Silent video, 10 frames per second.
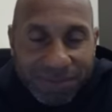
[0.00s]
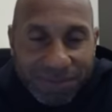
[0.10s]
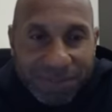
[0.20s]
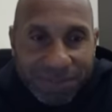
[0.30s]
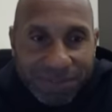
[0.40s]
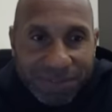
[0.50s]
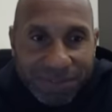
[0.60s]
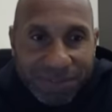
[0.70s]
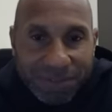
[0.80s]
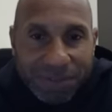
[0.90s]

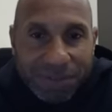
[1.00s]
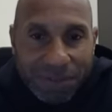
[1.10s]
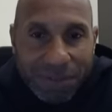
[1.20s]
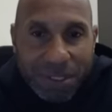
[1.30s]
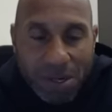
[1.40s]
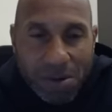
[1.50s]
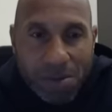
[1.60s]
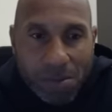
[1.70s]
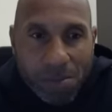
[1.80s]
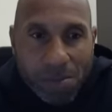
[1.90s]

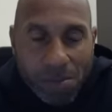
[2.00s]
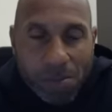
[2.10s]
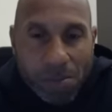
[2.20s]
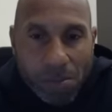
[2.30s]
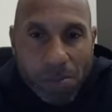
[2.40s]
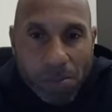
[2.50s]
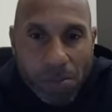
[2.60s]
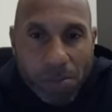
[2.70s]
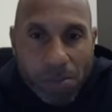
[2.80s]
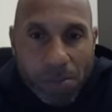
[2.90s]

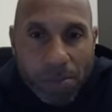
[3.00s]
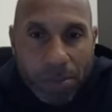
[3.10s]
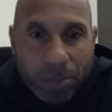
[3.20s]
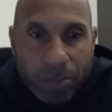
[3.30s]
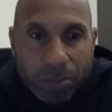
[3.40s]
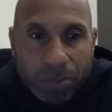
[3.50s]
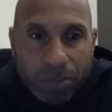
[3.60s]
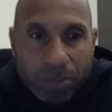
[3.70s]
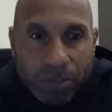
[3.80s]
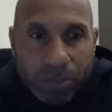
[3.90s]

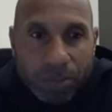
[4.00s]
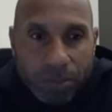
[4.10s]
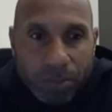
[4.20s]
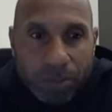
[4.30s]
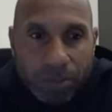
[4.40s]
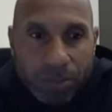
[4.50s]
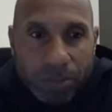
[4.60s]
(silent)